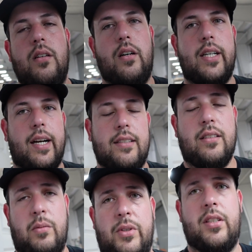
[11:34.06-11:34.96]
Alright guys,
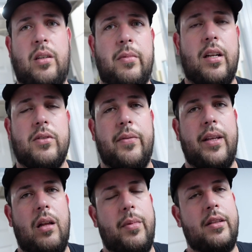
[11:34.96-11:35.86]
that's so much as I'm gonna
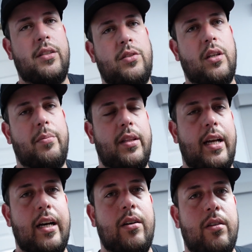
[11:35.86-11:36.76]
reveal about the shop
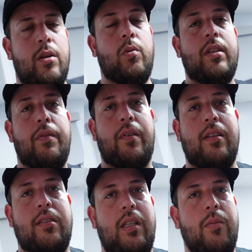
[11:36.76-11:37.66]
now. You will definitely
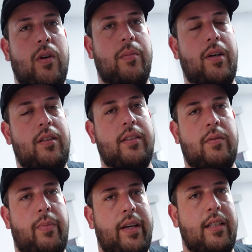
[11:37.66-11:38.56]
see more about this
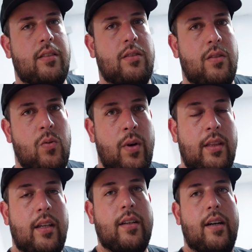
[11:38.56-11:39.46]
place
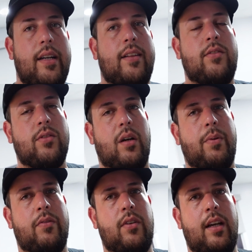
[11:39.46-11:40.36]
when the car gets dropped
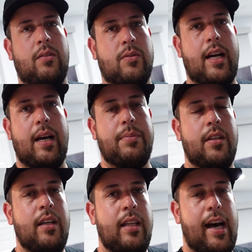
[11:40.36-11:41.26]
off to get wrapped.
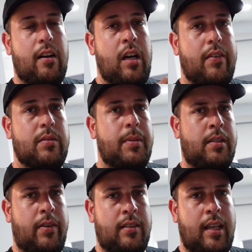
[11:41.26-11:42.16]
I don't have a
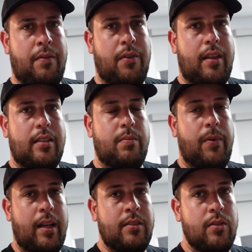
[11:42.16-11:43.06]
specific date for this,
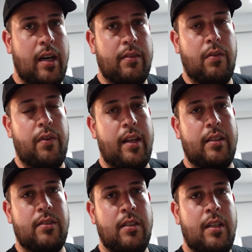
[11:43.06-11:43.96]
but I still have to finish